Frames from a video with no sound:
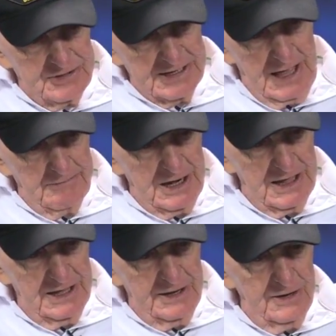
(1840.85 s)
she got about
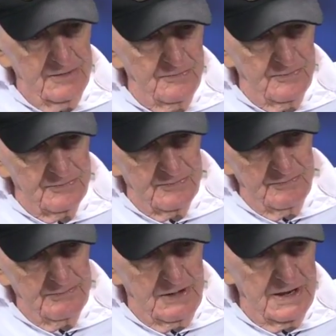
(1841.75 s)

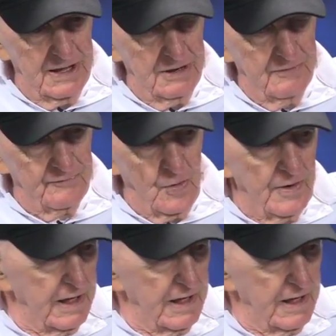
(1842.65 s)
140,